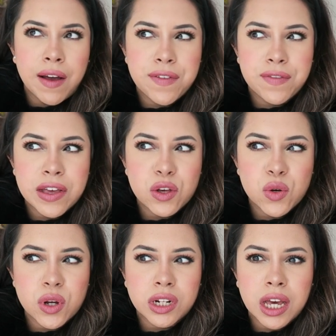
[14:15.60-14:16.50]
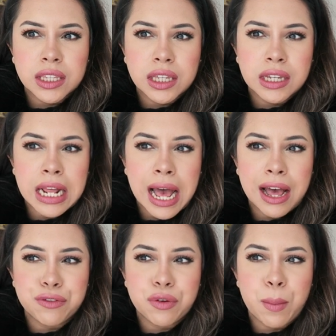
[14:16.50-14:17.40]
I feel like they're gonna
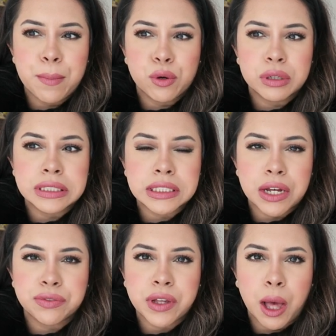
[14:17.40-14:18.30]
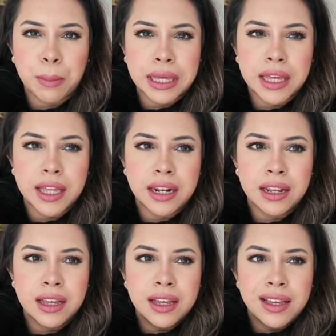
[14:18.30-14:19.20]
have more stuff coming
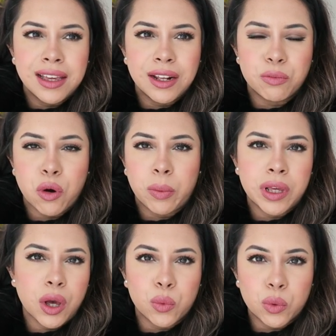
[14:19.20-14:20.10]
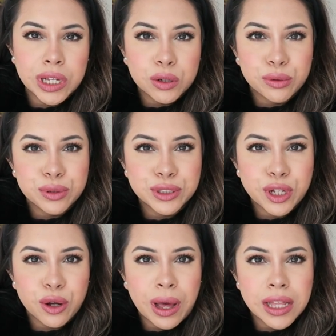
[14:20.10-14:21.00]
in in probably a week or
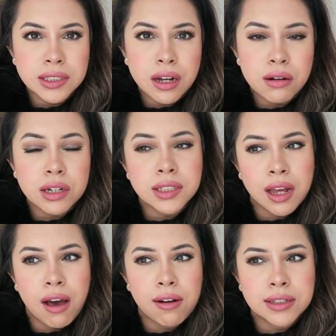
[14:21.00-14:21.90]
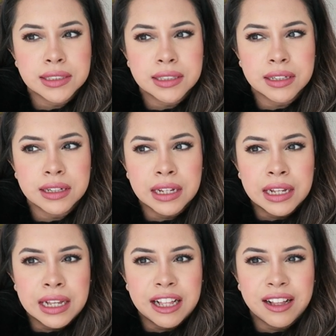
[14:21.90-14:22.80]
so at Zara, because I asked the
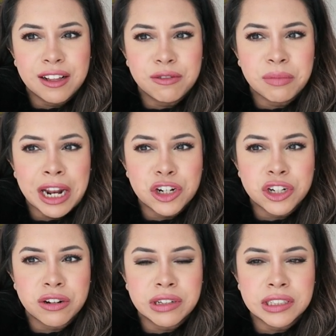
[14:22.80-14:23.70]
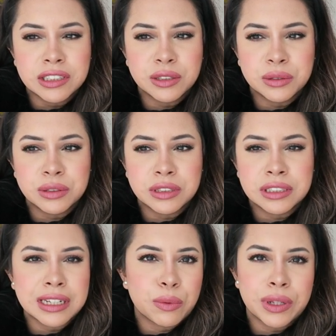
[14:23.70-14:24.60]
uh, manager in the store
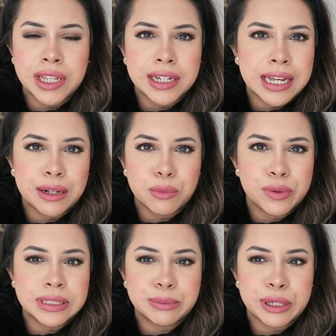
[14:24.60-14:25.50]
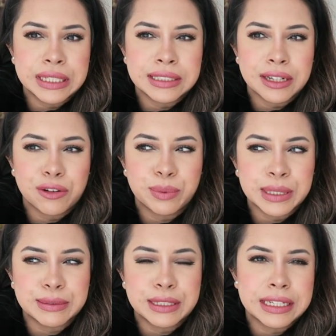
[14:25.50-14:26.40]
to say when they're getting more spring stuff.
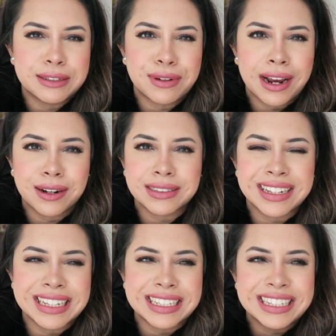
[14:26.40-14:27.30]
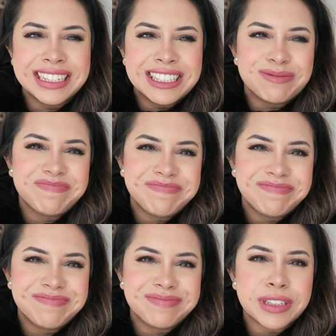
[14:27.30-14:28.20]
Because looking around, I was like,
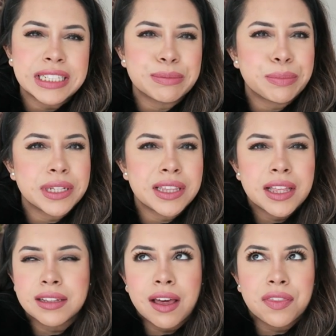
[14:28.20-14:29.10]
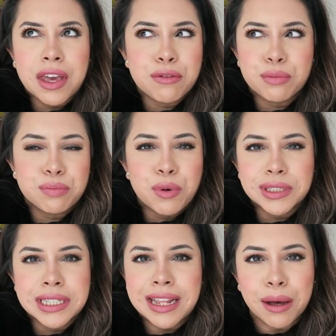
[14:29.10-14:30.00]
mm, it's, it's there, like there
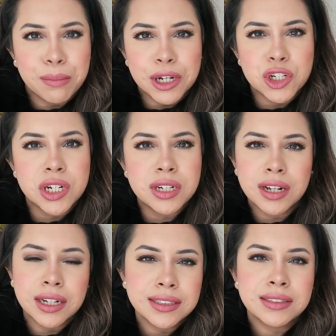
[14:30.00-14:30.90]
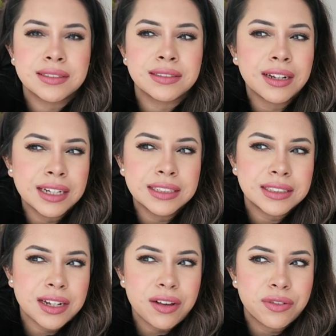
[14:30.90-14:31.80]
wasn't that much nice,
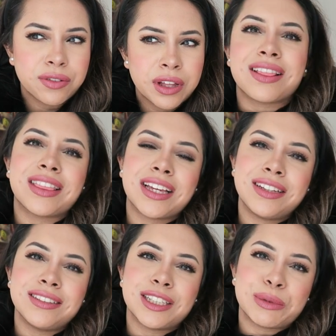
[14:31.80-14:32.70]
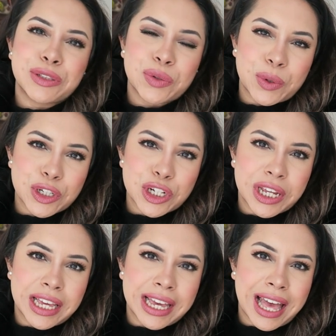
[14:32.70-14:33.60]
nice stuff. But thank you so much for
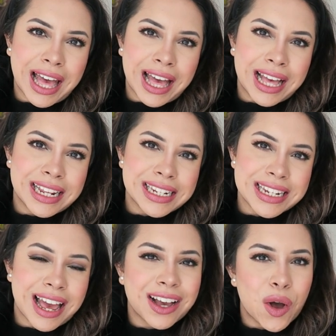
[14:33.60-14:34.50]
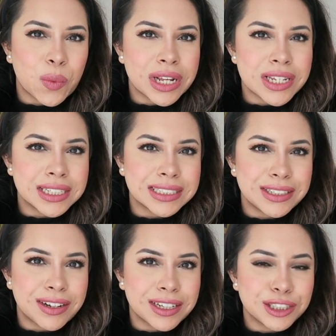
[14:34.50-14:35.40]
watching, and I can't wait to see
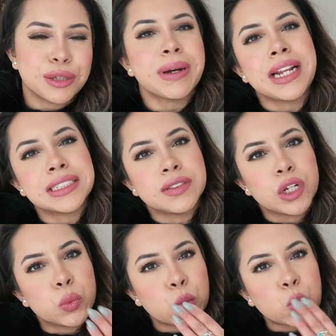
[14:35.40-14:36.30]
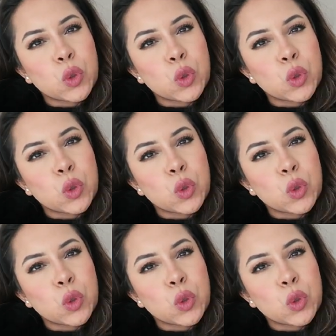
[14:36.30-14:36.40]
you guys soon in my next video.